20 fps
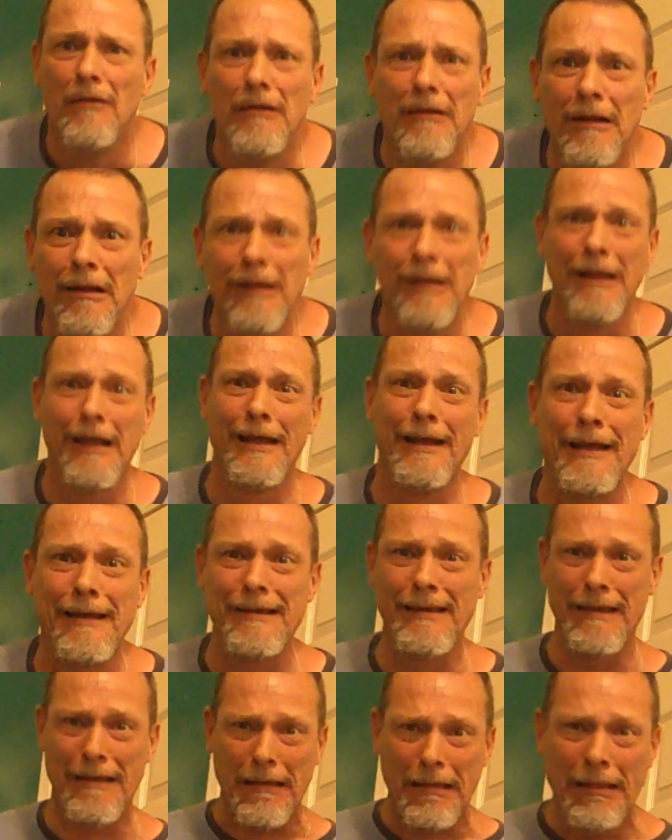
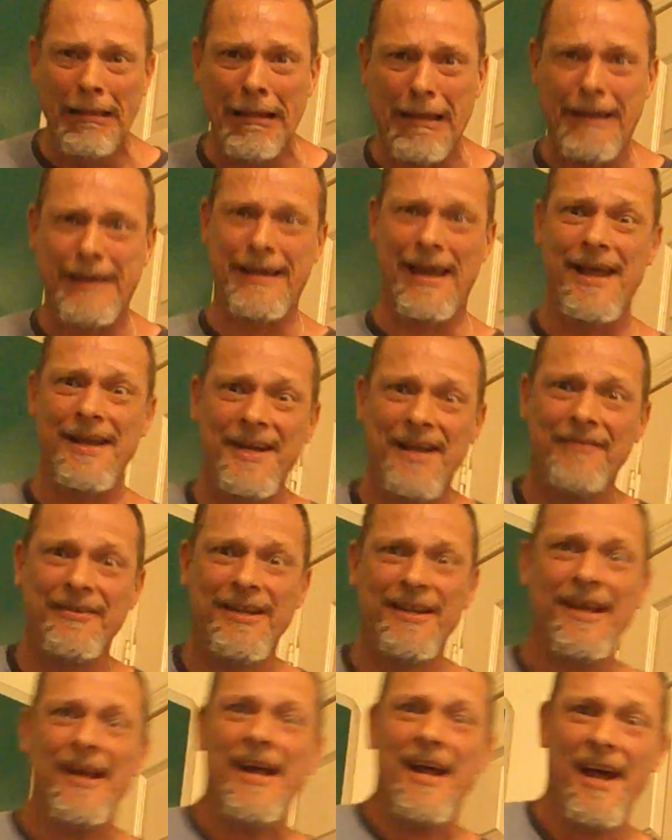Like I
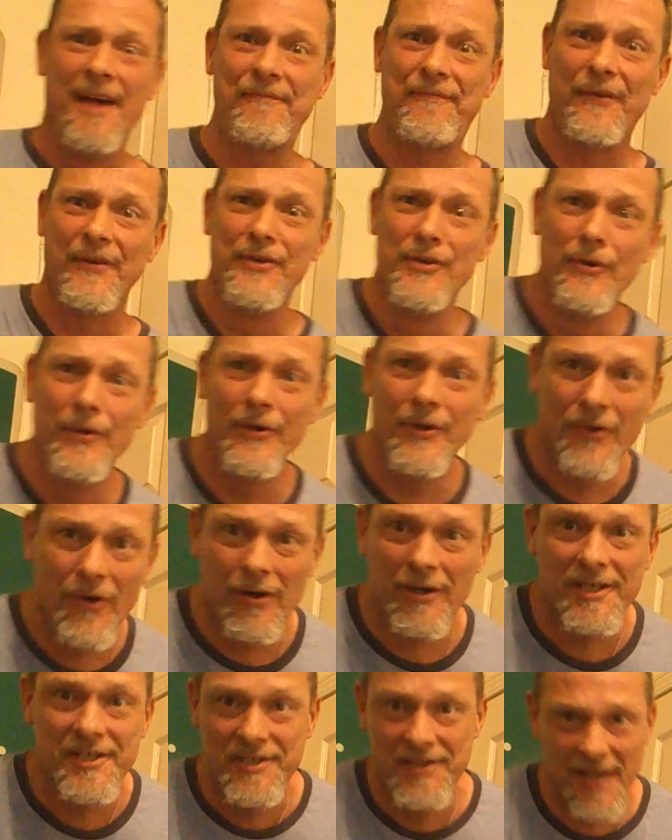never, for New
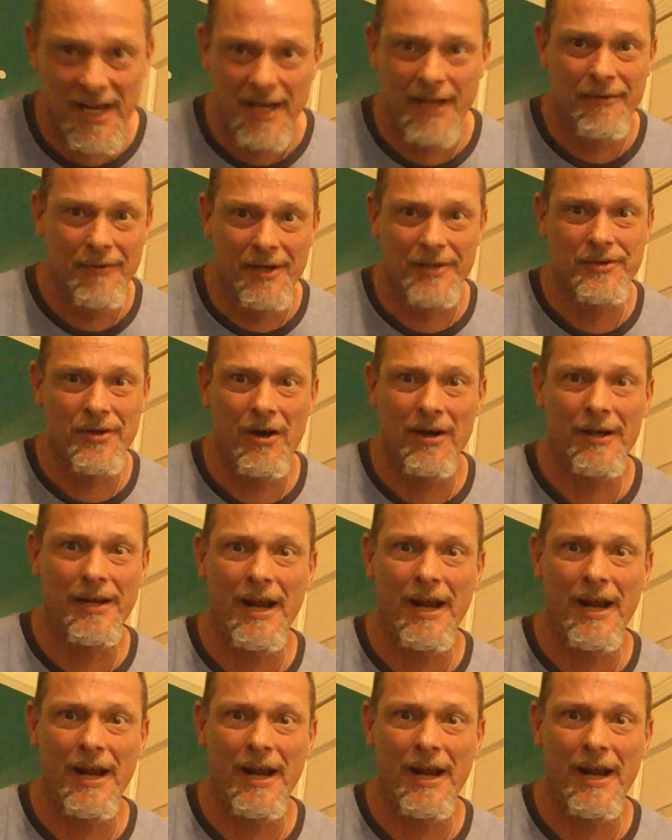York City we're talking,